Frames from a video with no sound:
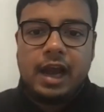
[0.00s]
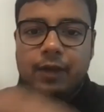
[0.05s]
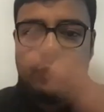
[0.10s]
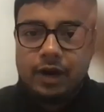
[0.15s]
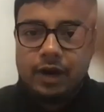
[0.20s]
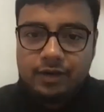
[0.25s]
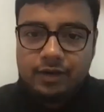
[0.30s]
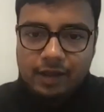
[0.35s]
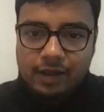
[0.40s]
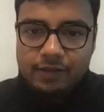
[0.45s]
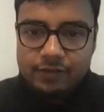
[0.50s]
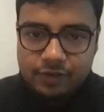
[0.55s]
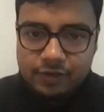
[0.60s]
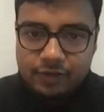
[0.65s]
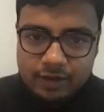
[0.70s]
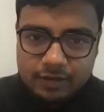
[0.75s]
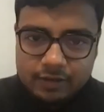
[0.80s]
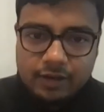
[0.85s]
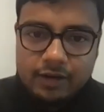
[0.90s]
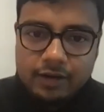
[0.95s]
And we are
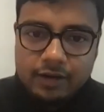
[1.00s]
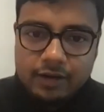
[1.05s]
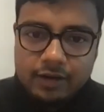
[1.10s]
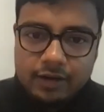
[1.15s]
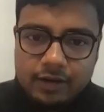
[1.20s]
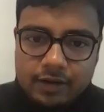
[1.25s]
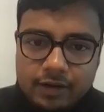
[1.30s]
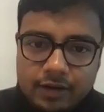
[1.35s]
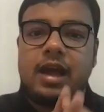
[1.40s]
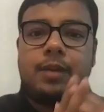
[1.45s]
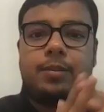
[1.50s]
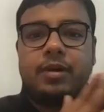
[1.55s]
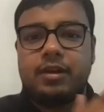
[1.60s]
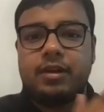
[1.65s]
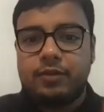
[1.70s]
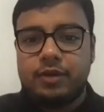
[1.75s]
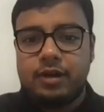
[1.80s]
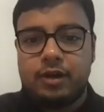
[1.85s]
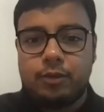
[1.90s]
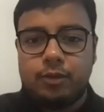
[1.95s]
transitioning the rest of the app as
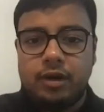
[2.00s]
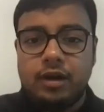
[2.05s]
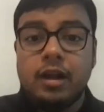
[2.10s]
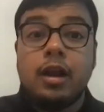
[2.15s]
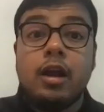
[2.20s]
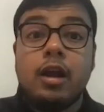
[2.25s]
well to it.